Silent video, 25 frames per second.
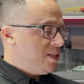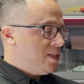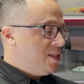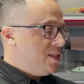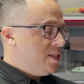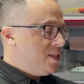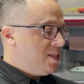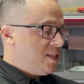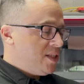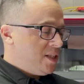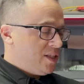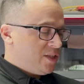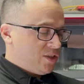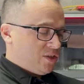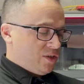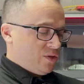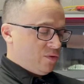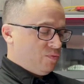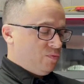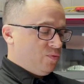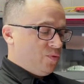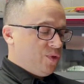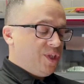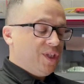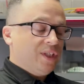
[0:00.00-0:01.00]
These things are
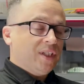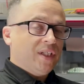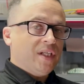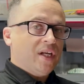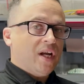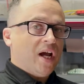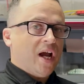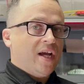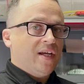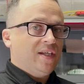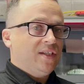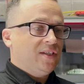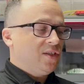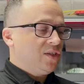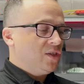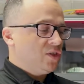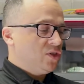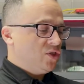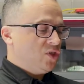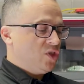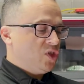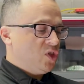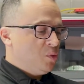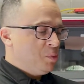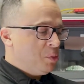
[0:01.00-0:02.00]
really nice,
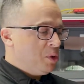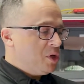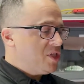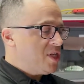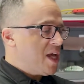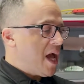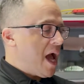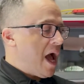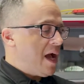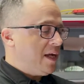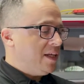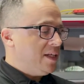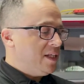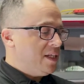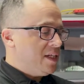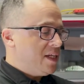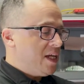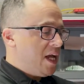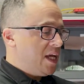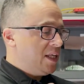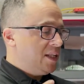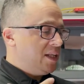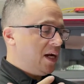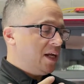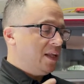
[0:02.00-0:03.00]
super tacky,
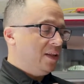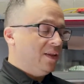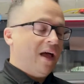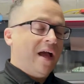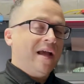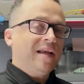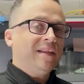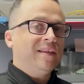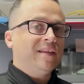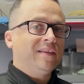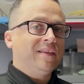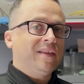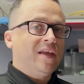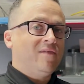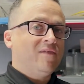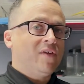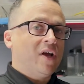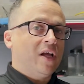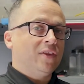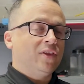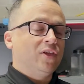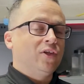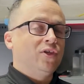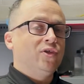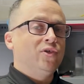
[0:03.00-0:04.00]
and I like that they've
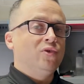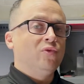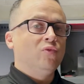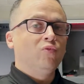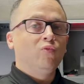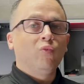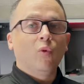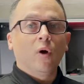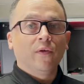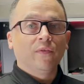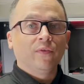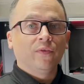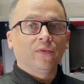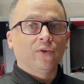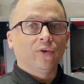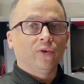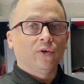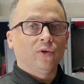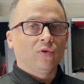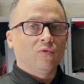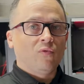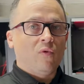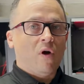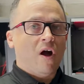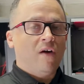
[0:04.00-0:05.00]
got the new
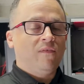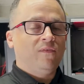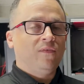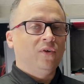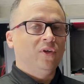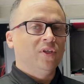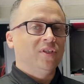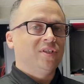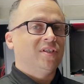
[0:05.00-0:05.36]
1/3 waffle.